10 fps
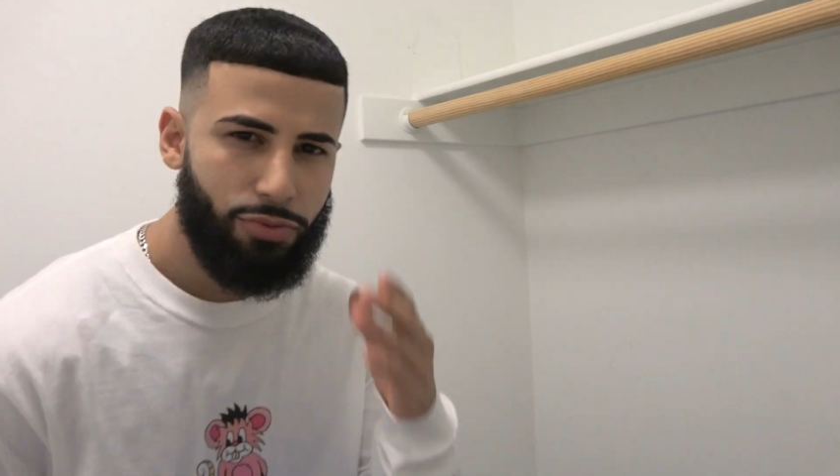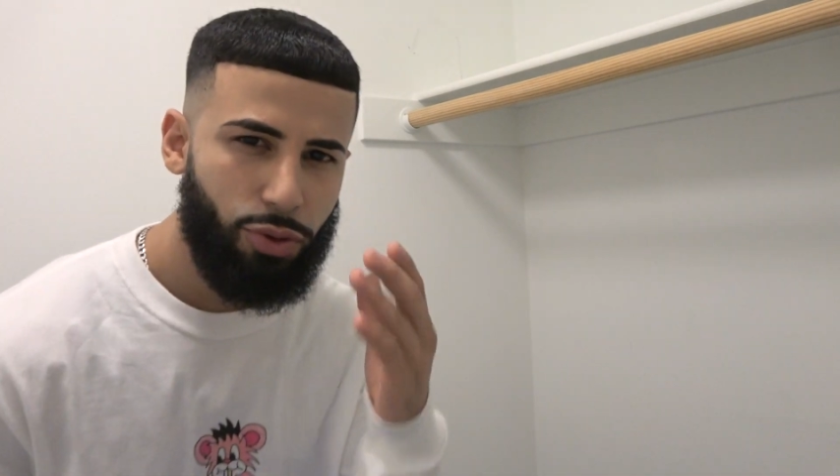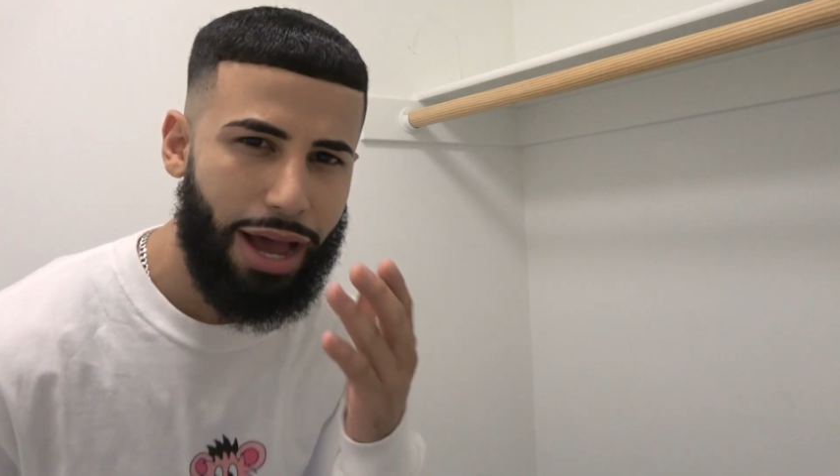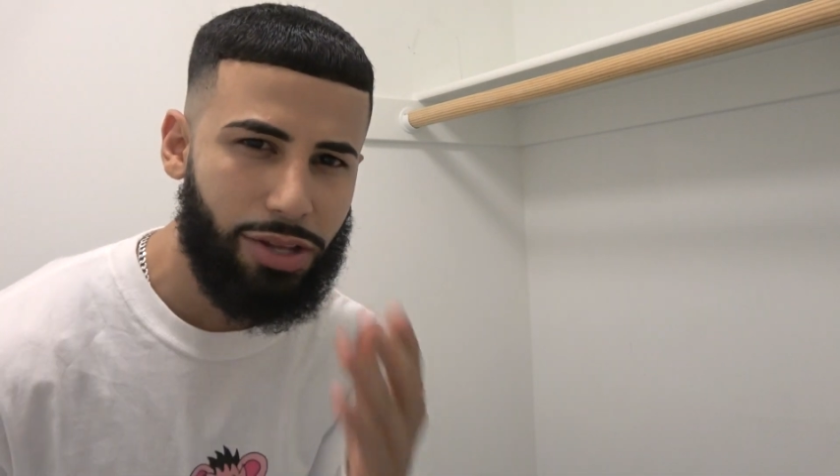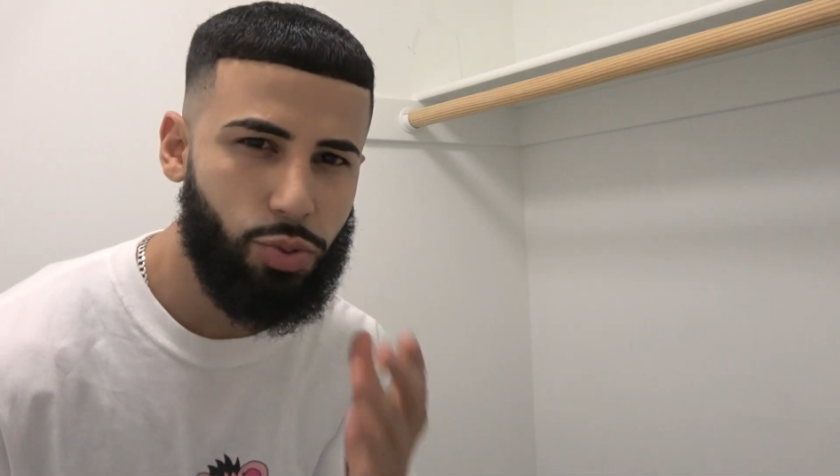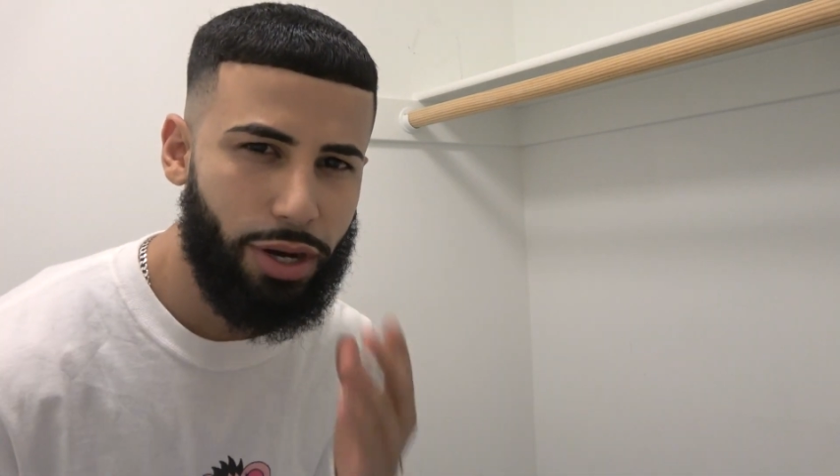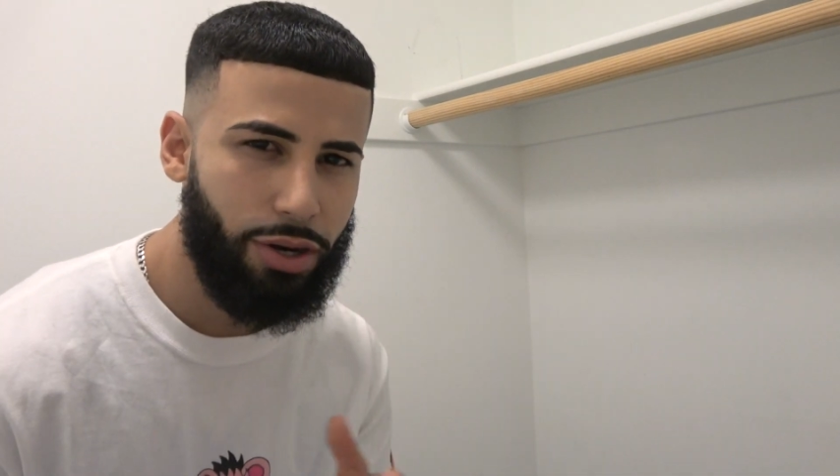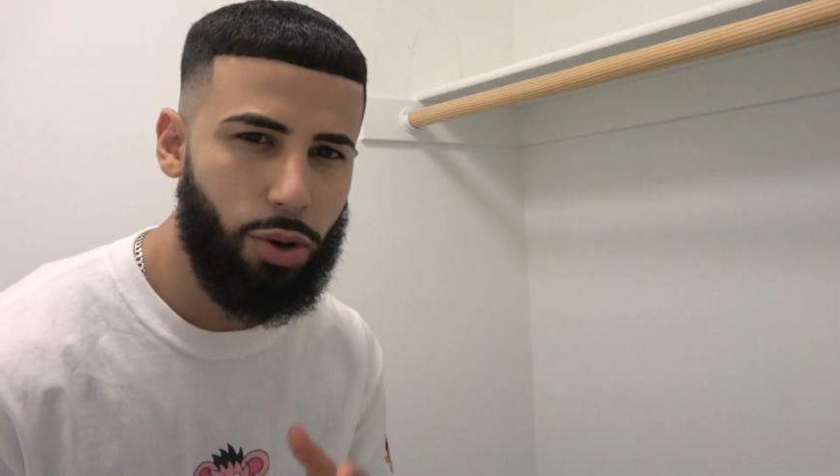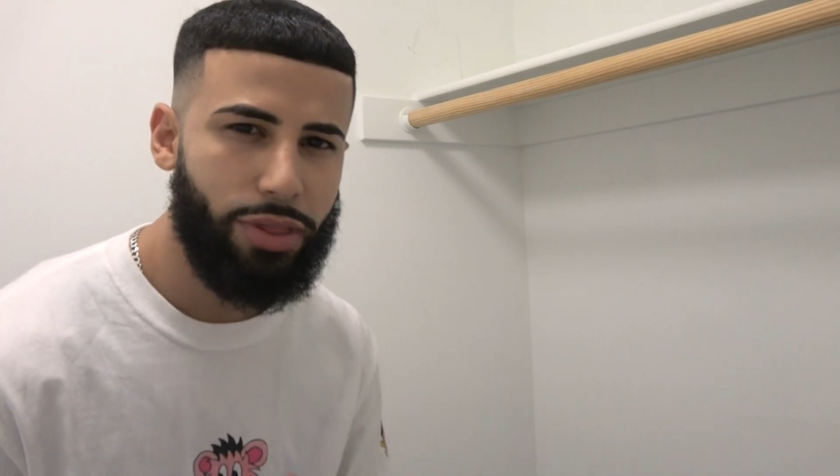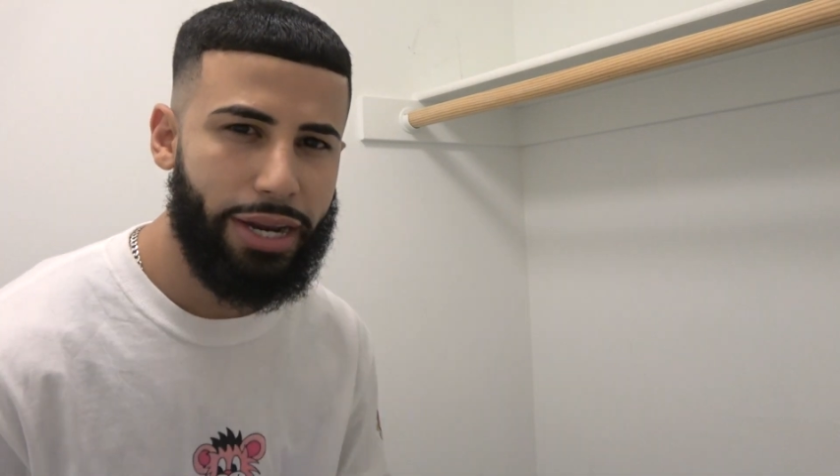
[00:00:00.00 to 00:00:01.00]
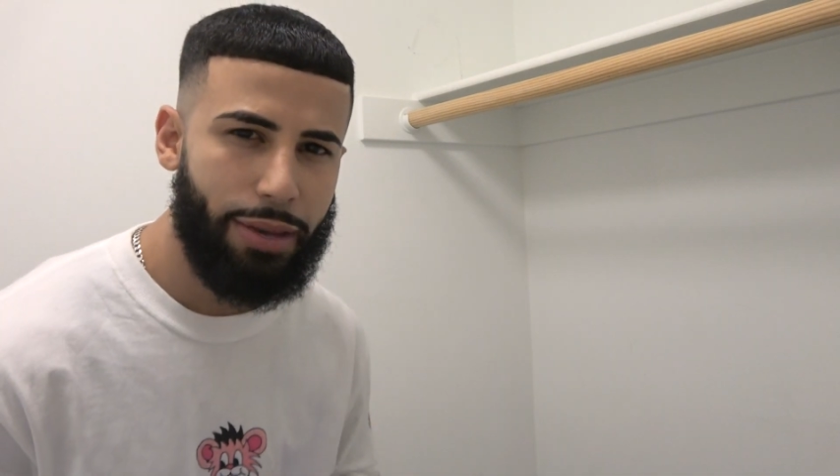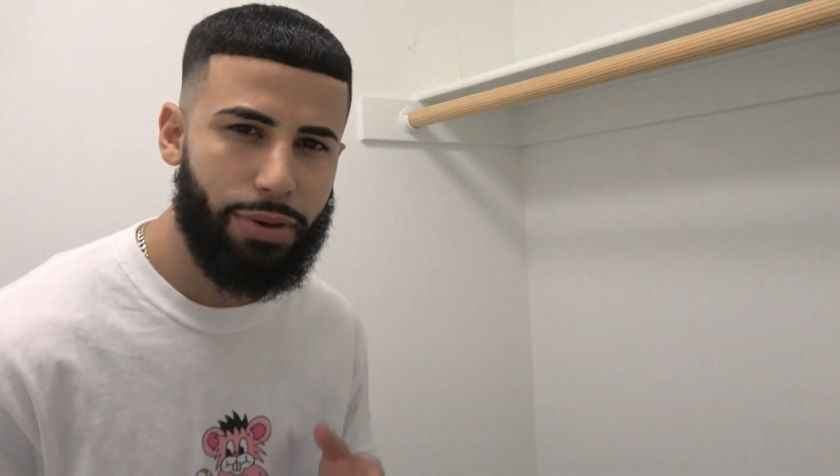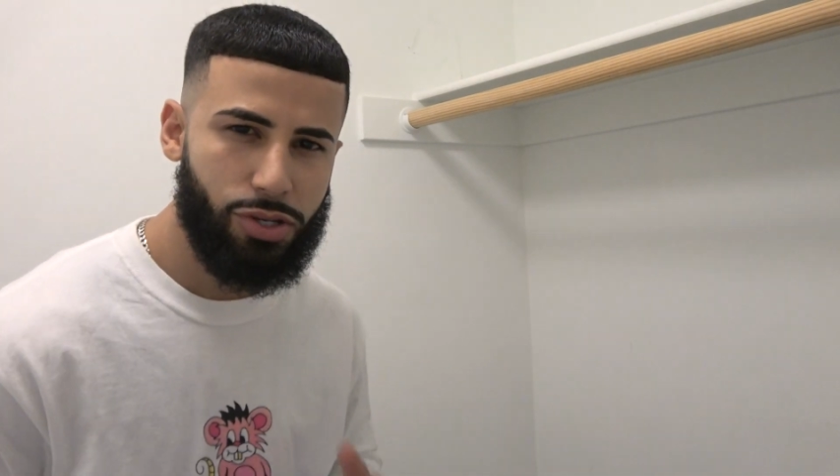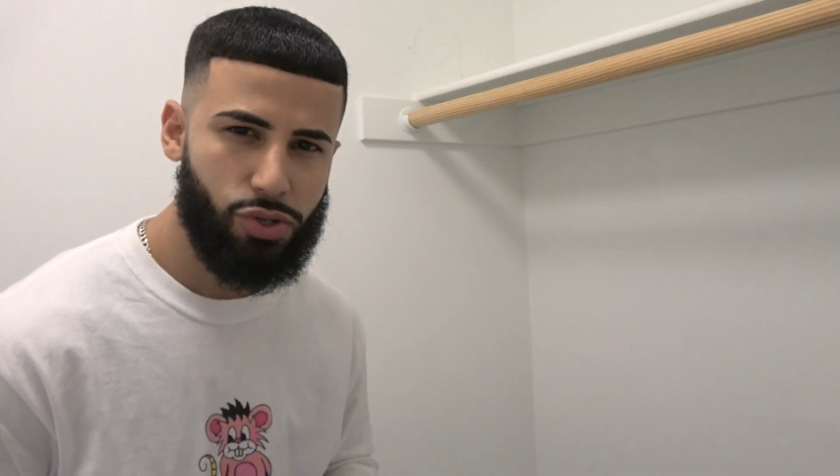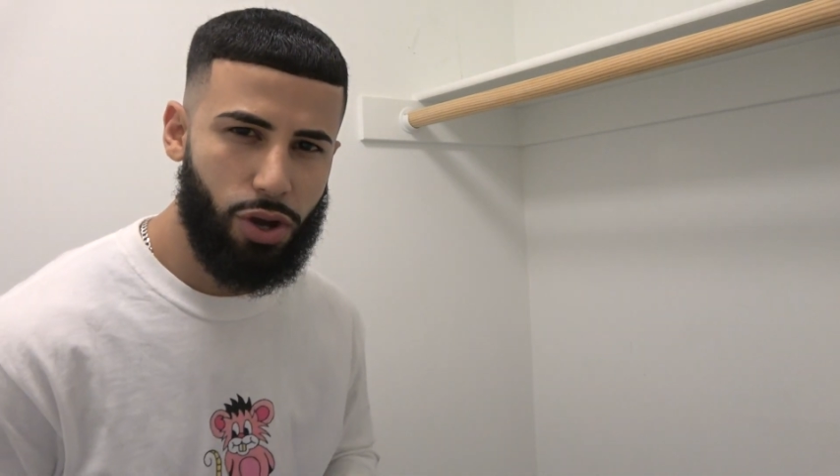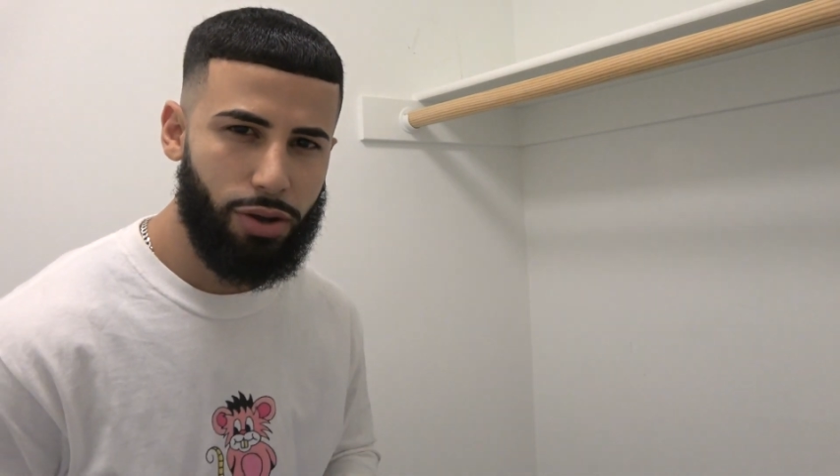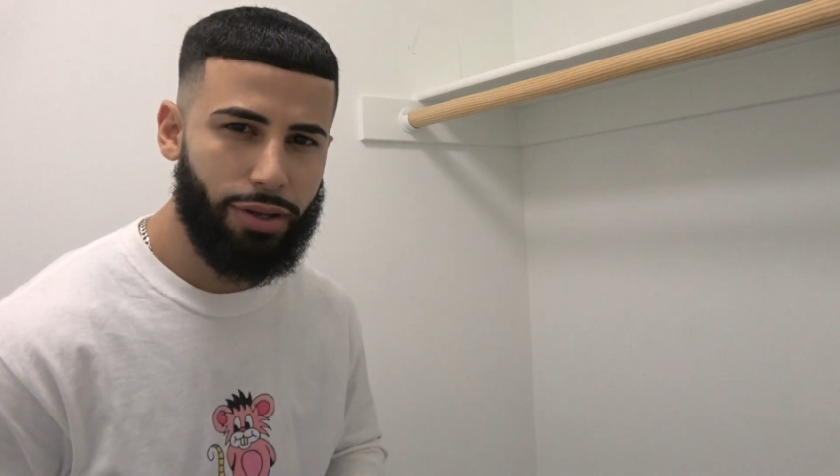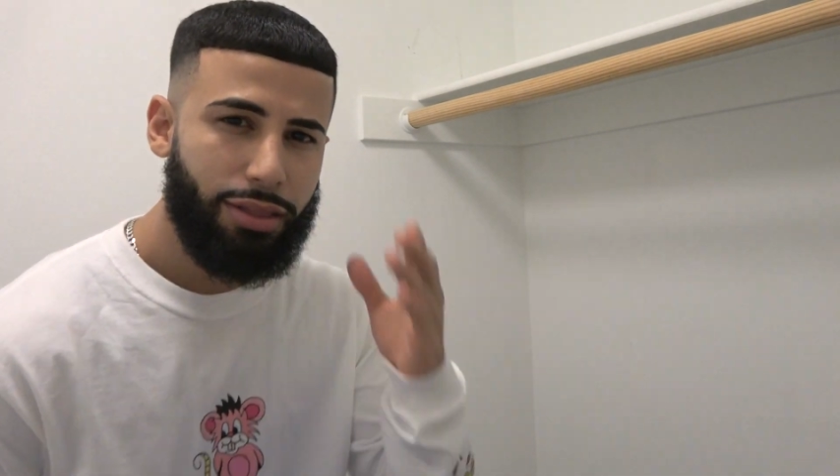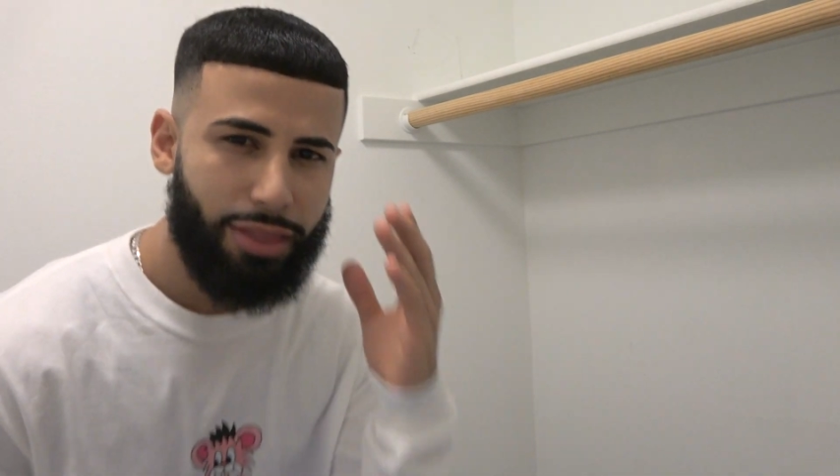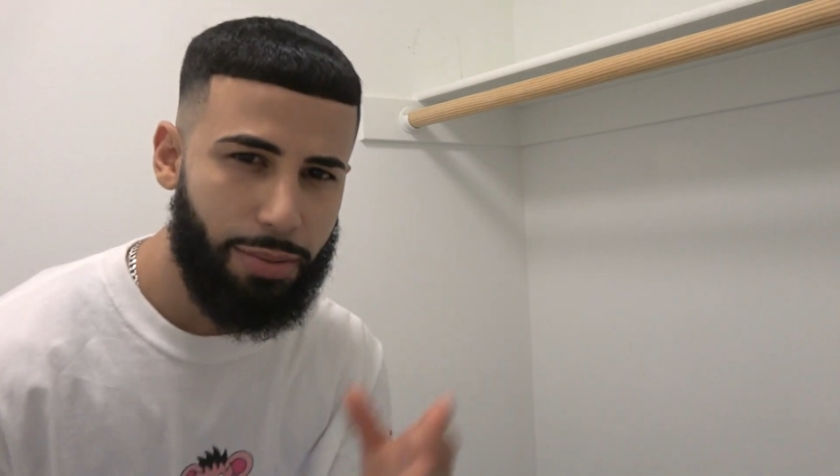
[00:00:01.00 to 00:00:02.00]
If you guys want to know the name of the
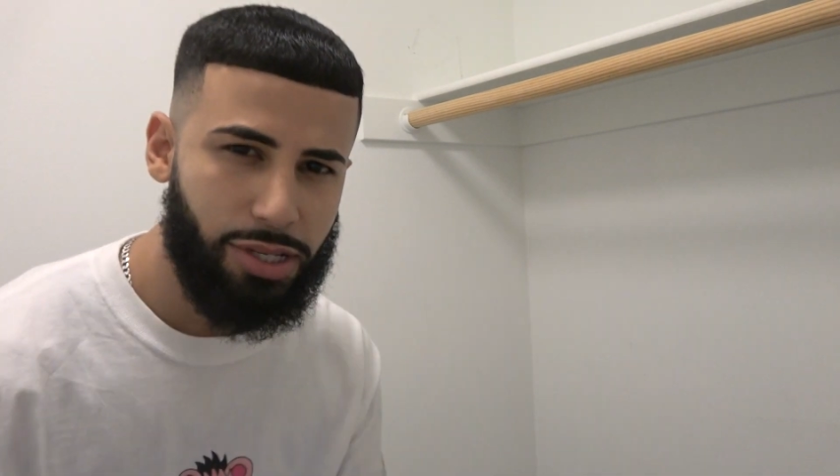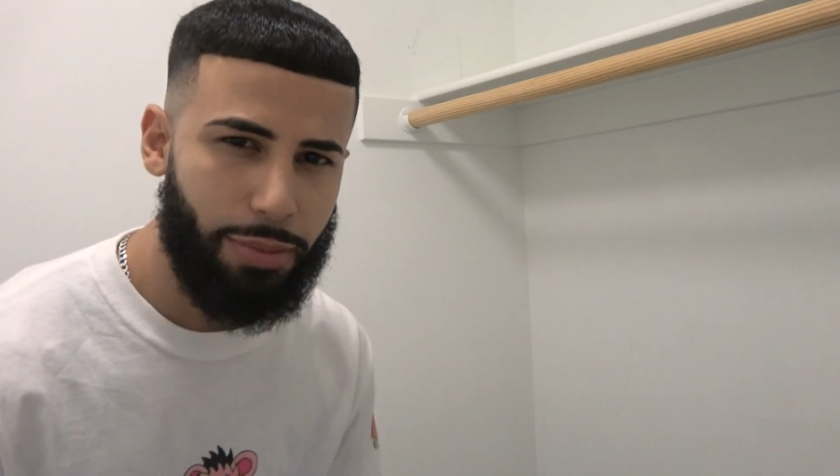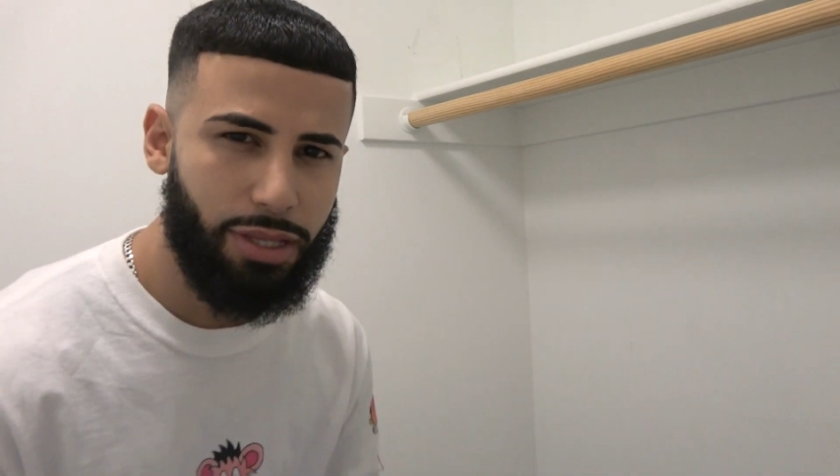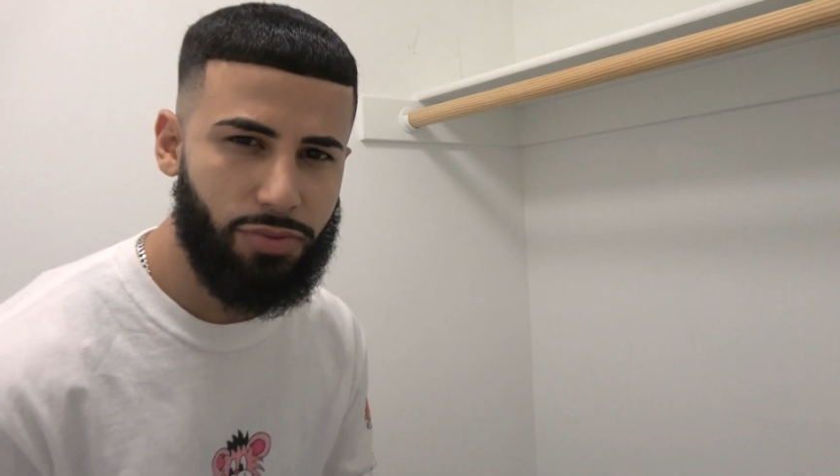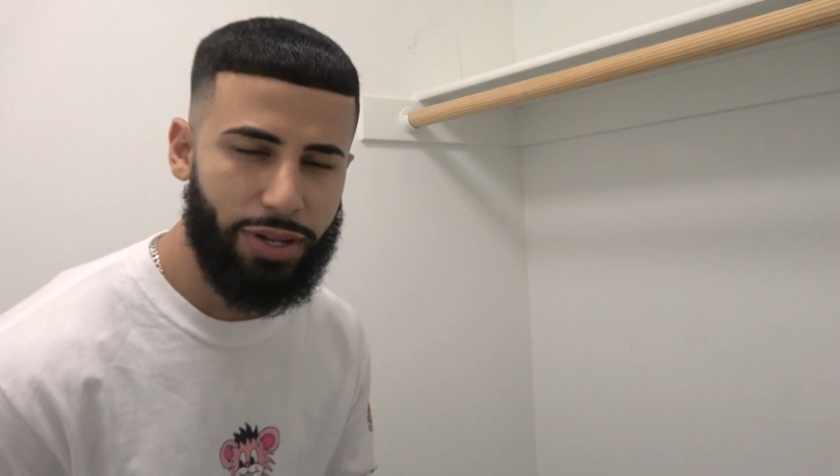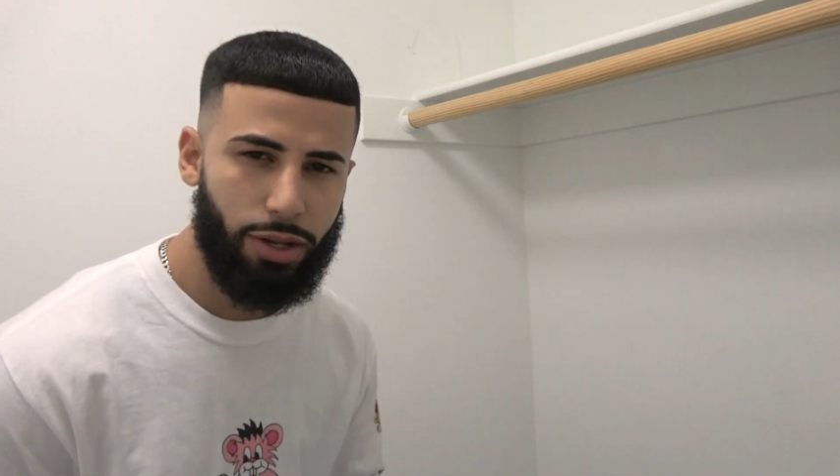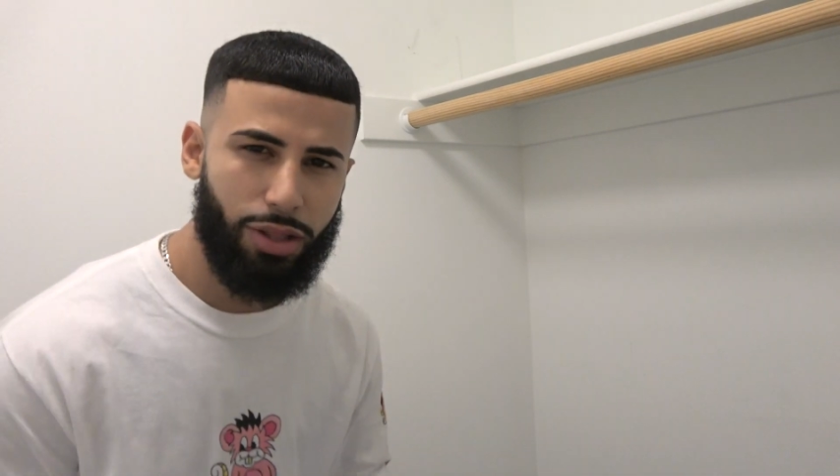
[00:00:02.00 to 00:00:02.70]
song, thumbs up this video.